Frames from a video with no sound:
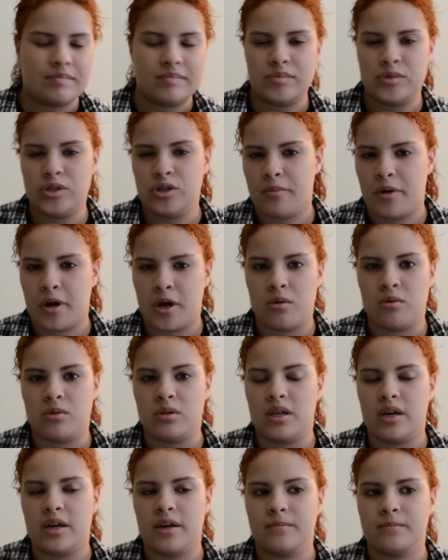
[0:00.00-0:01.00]
do my own
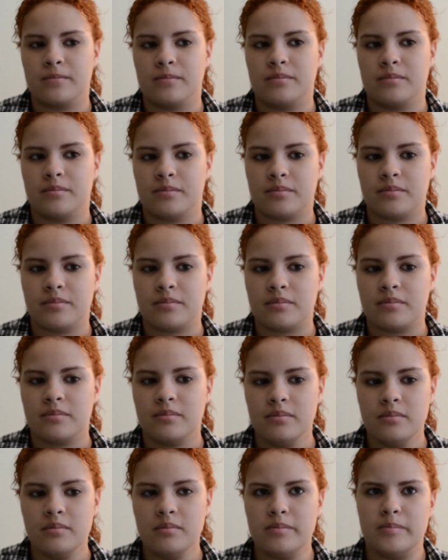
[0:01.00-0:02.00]
thing.
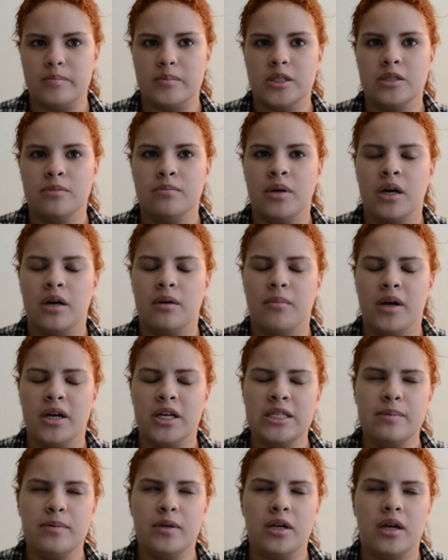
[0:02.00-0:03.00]
But my
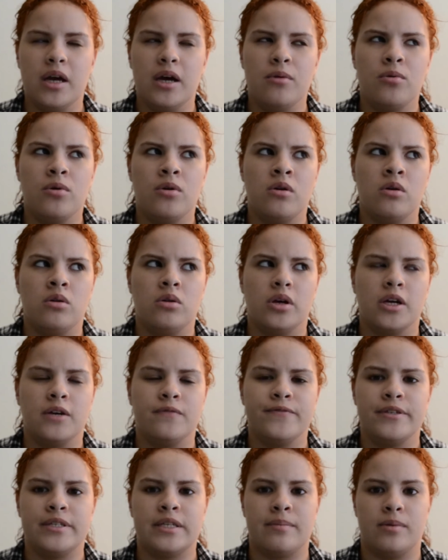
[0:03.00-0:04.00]
husband and I were looking
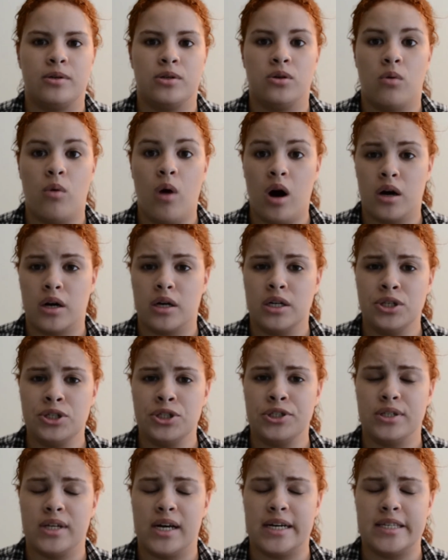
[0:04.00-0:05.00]
for something to
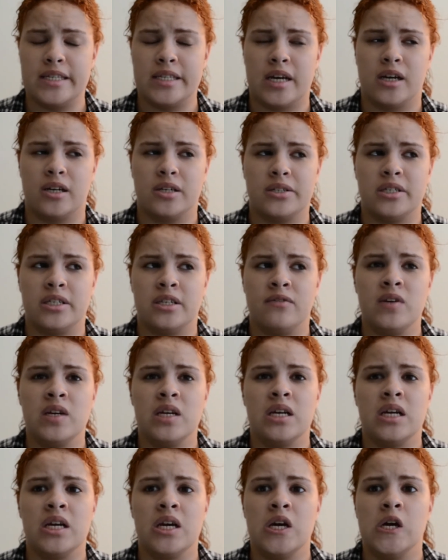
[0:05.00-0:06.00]
watch last night on
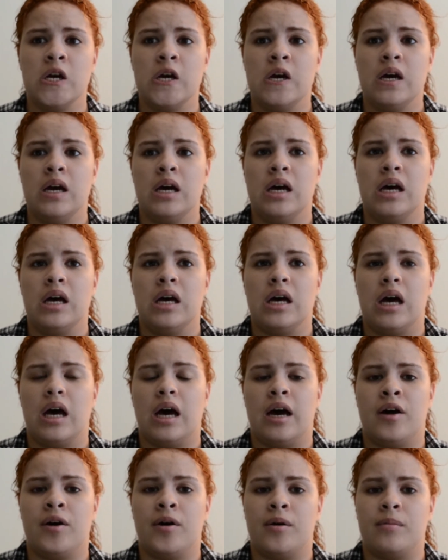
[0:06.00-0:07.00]
TV,
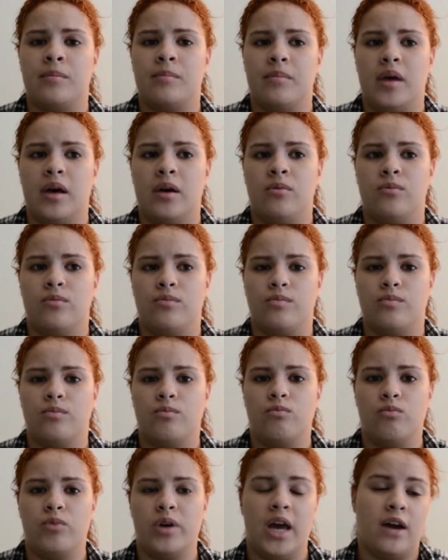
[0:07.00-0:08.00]
and
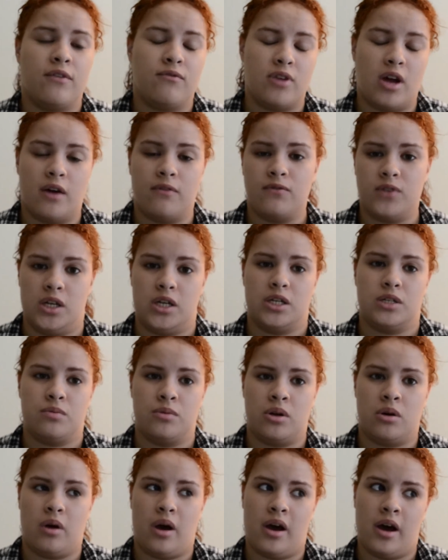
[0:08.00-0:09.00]
we have Netflix. We
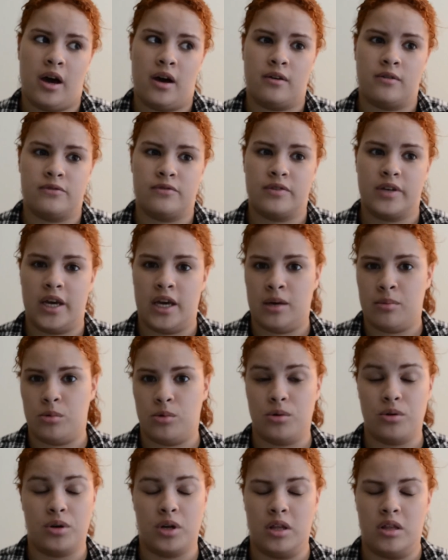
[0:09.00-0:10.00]
don't have cable
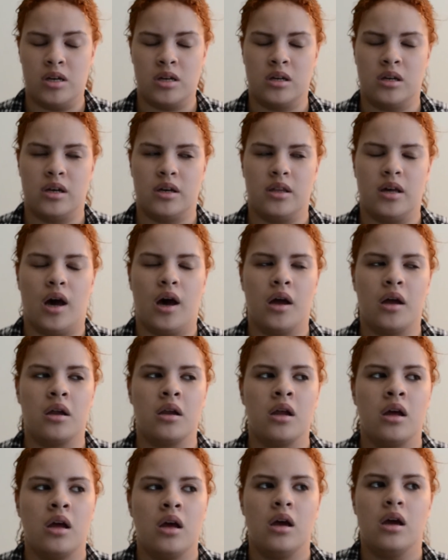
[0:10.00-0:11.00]
or anything like that.
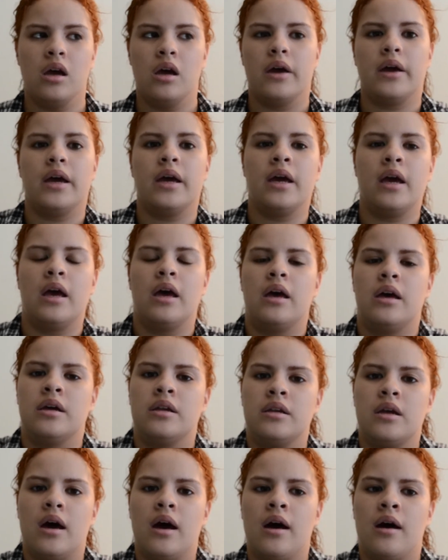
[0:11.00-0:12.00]
And